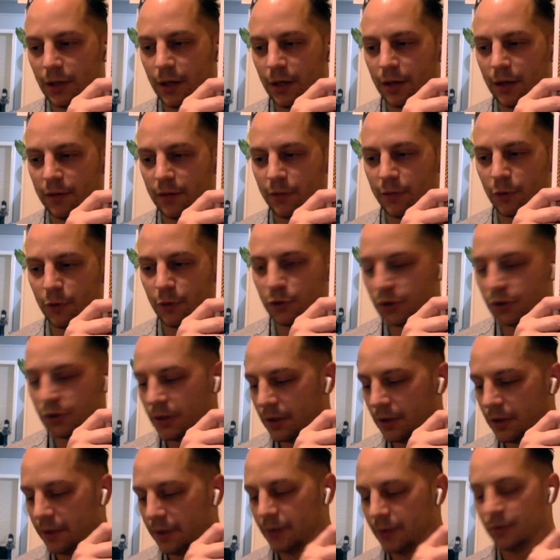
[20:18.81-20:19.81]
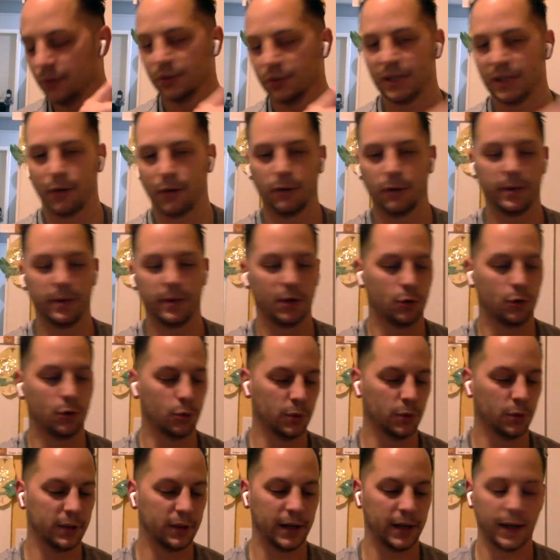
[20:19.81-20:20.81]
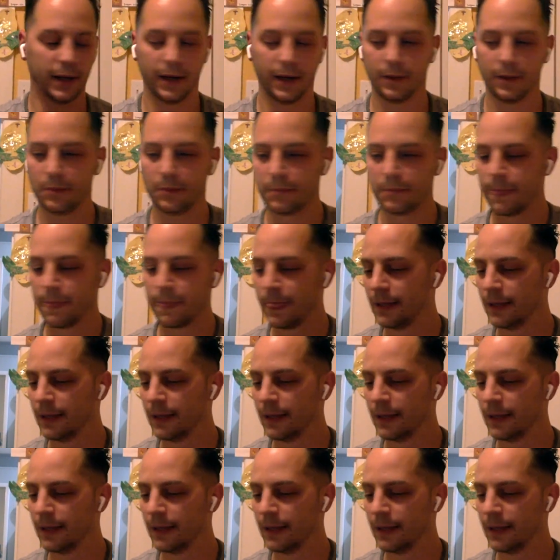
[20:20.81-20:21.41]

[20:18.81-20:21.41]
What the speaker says: unfortunately, because that would have been a cool one to add.